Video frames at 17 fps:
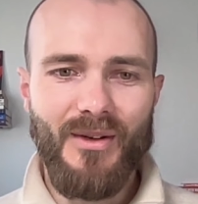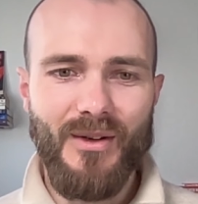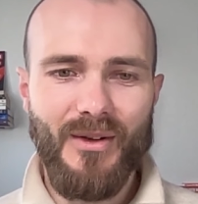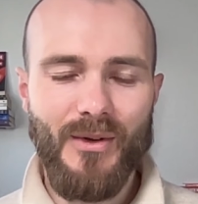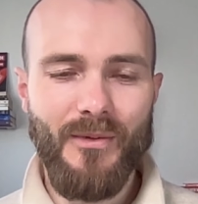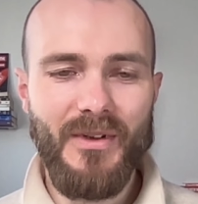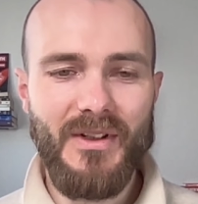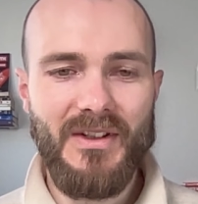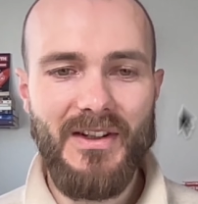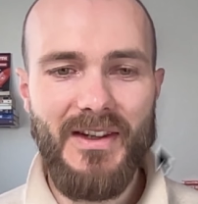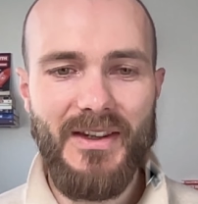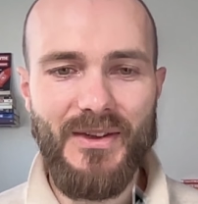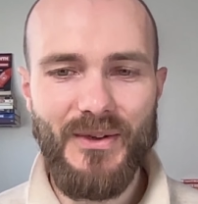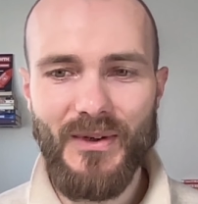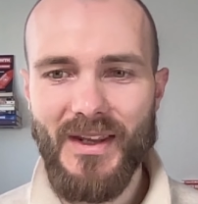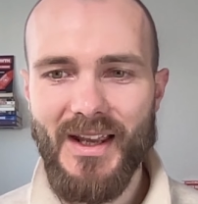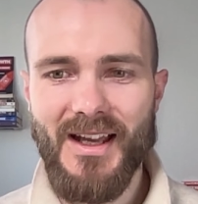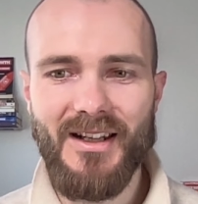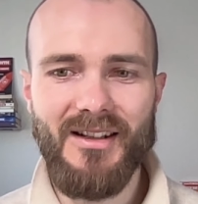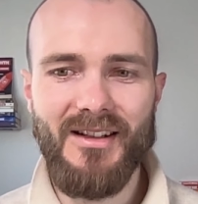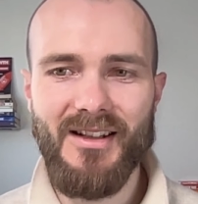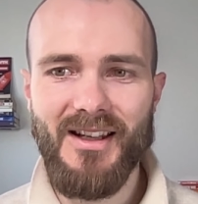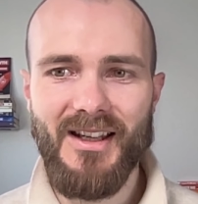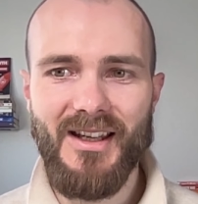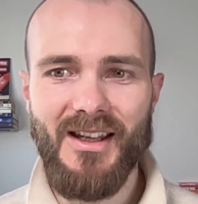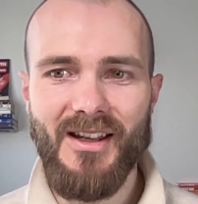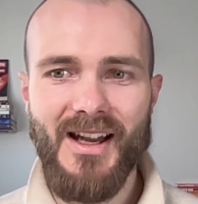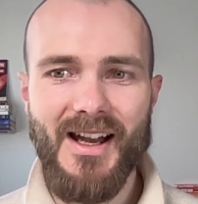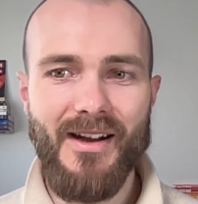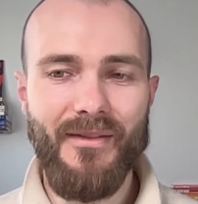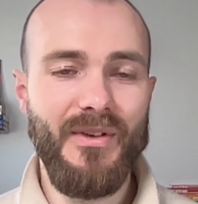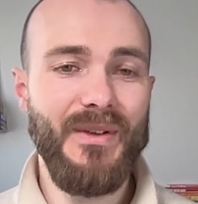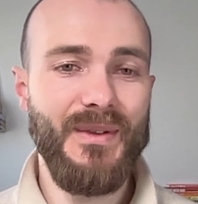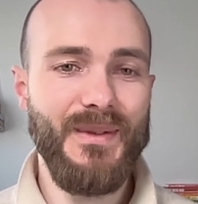Obviously you can
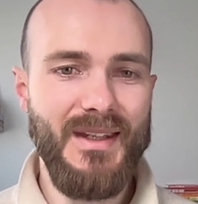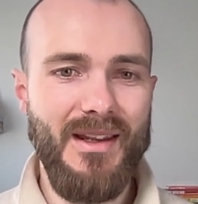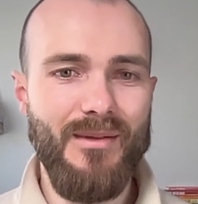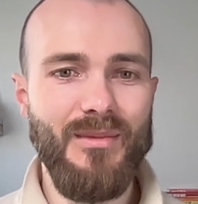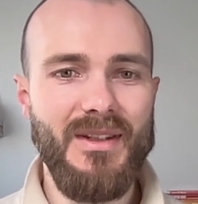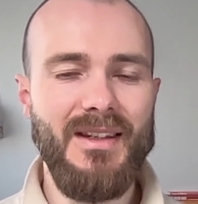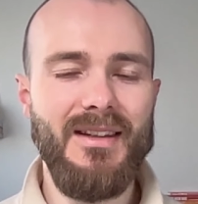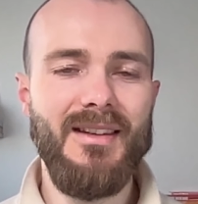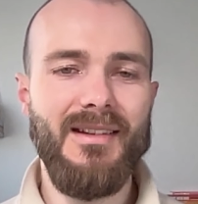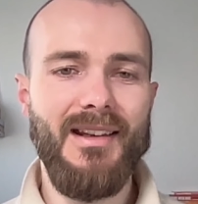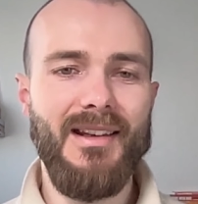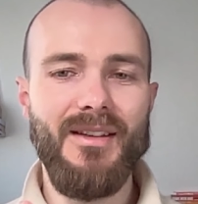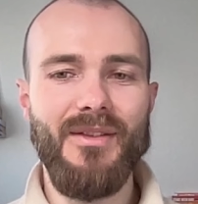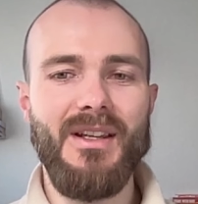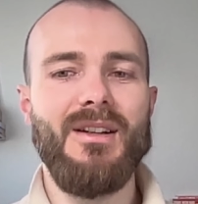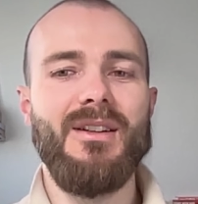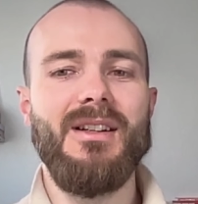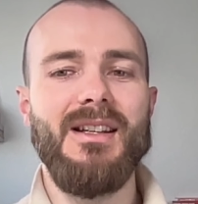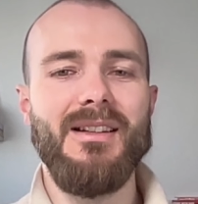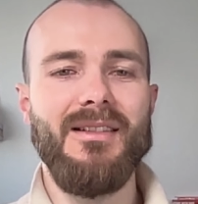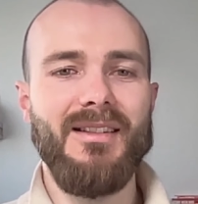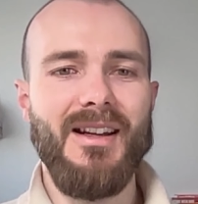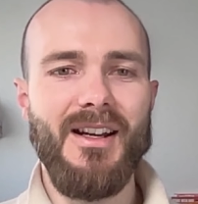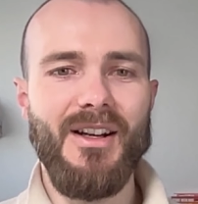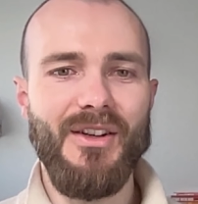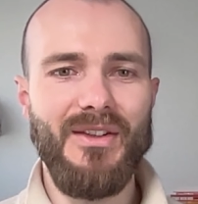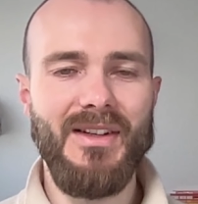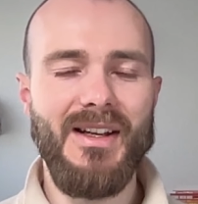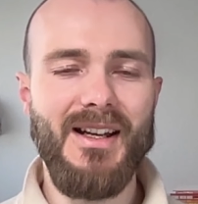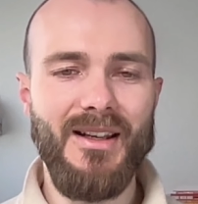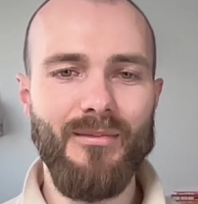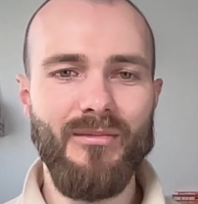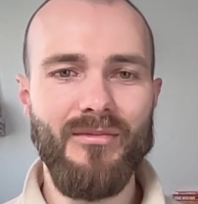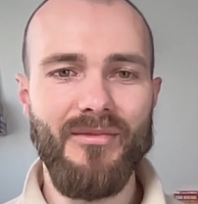have the same CTA there the entire
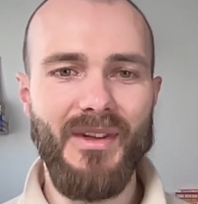time.